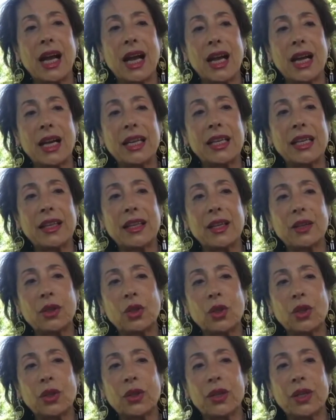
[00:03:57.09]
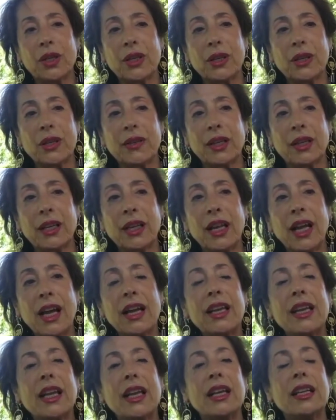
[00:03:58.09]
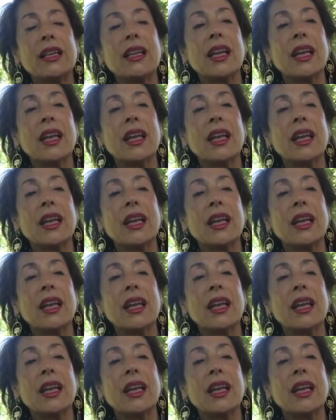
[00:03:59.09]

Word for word: Annie, the, the, the client,